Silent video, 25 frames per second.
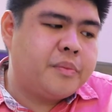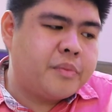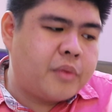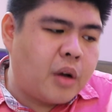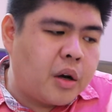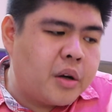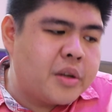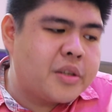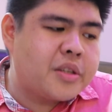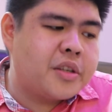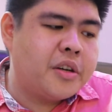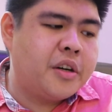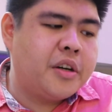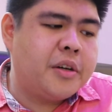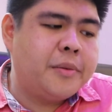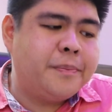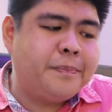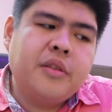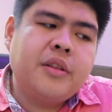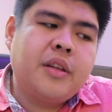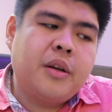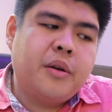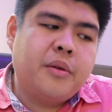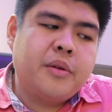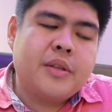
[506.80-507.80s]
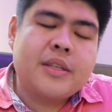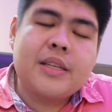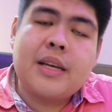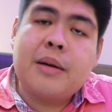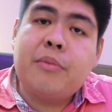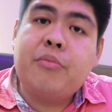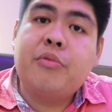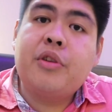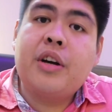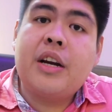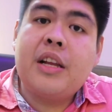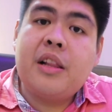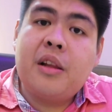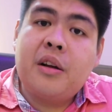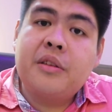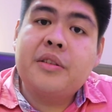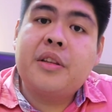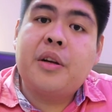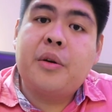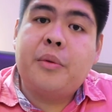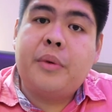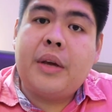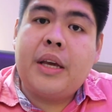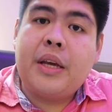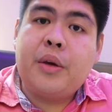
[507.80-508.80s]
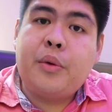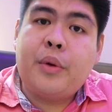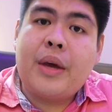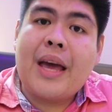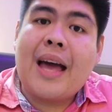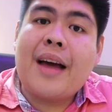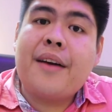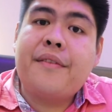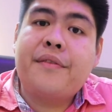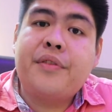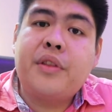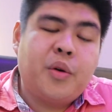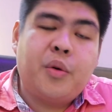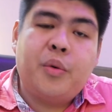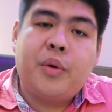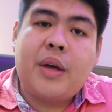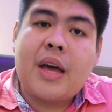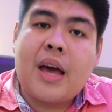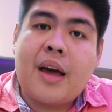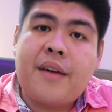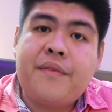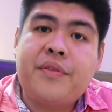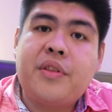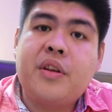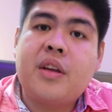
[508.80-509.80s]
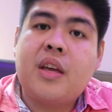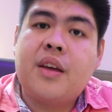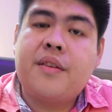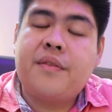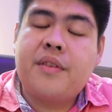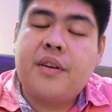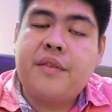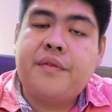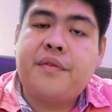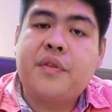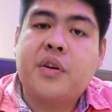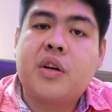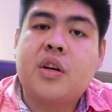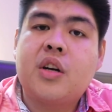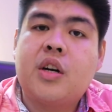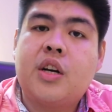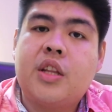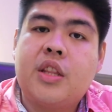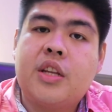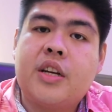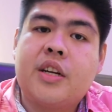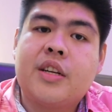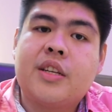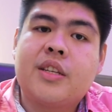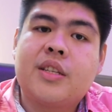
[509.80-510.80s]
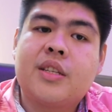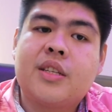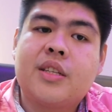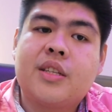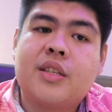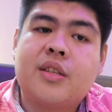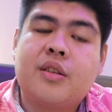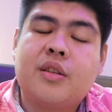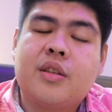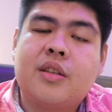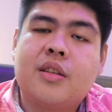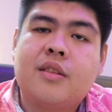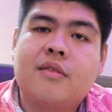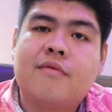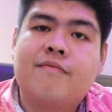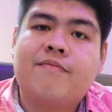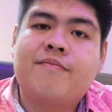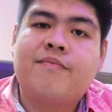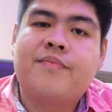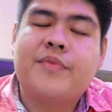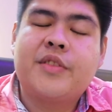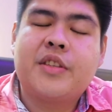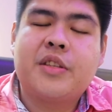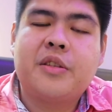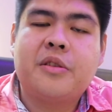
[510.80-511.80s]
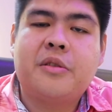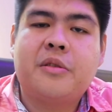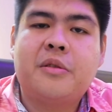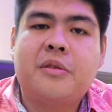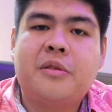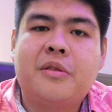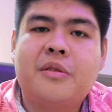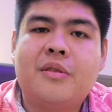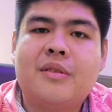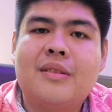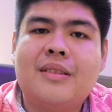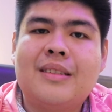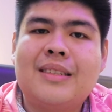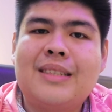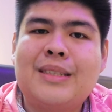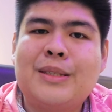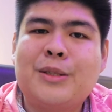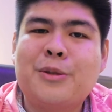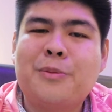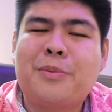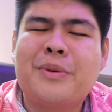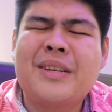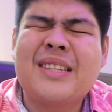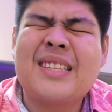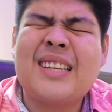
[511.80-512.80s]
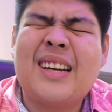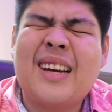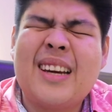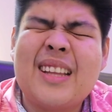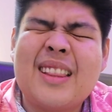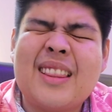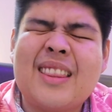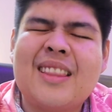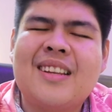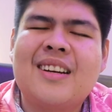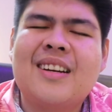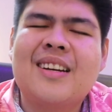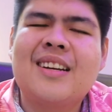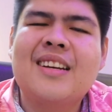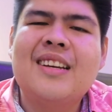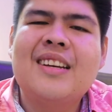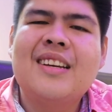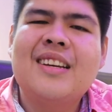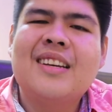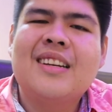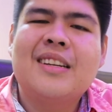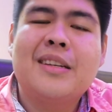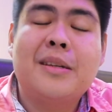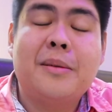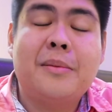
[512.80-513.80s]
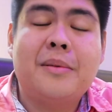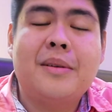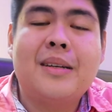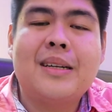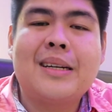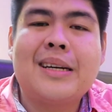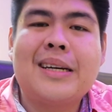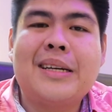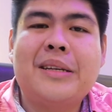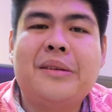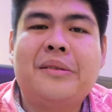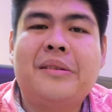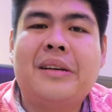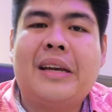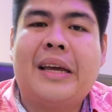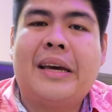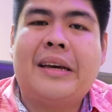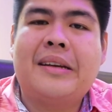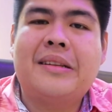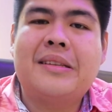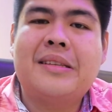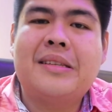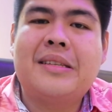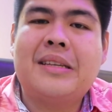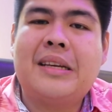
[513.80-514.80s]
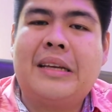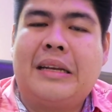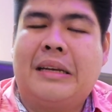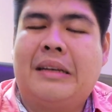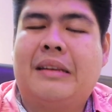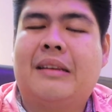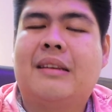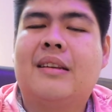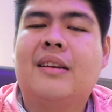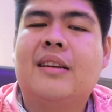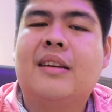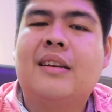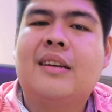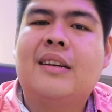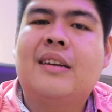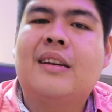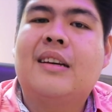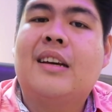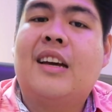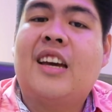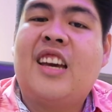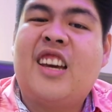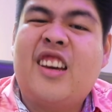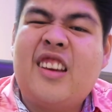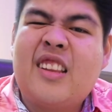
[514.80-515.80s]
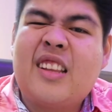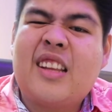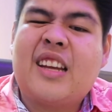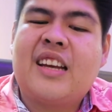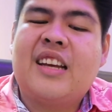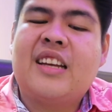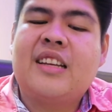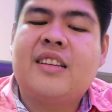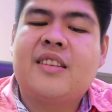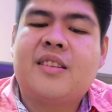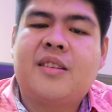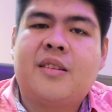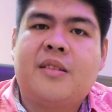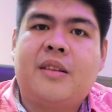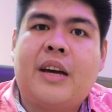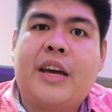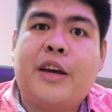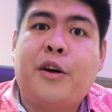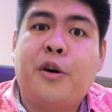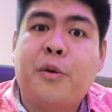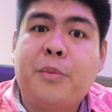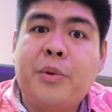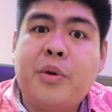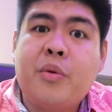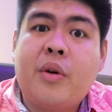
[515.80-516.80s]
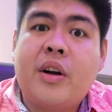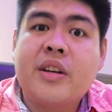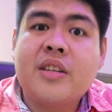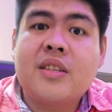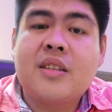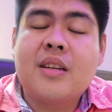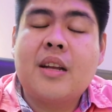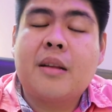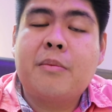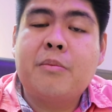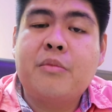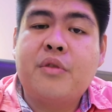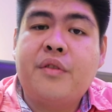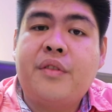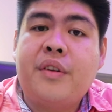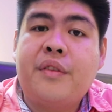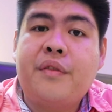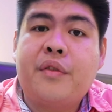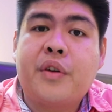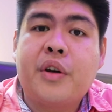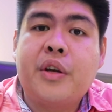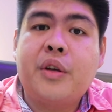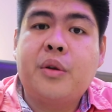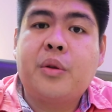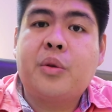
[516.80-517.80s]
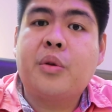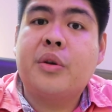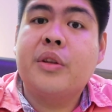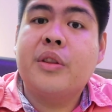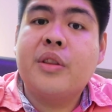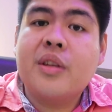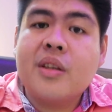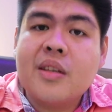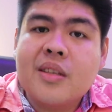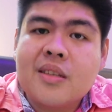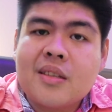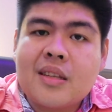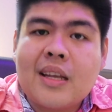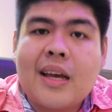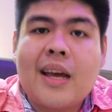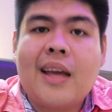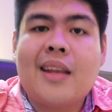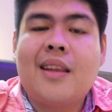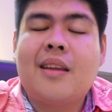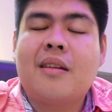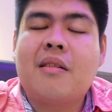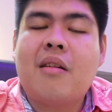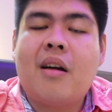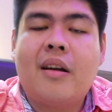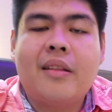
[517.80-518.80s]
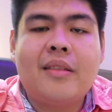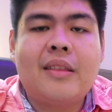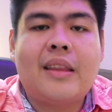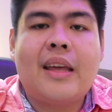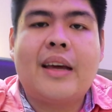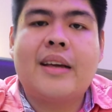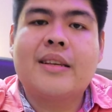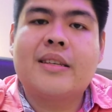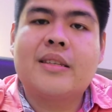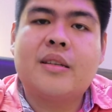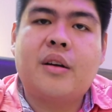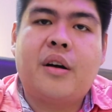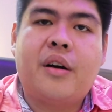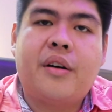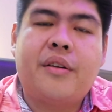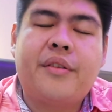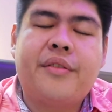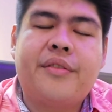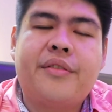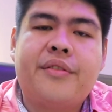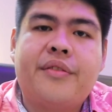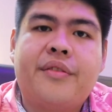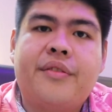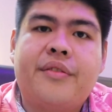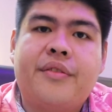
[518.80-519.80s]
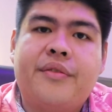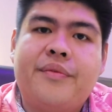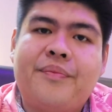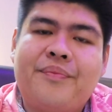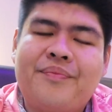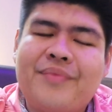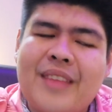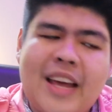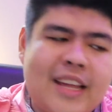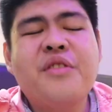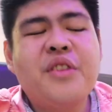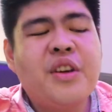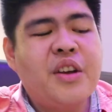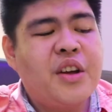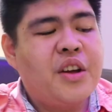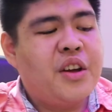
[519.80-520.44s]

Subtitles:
Also, somewhere along the way, we have to give up for others. So super sakit ng mga ganong lines. And ayun nga. So I hope you watch that movie for you to understand the context of that.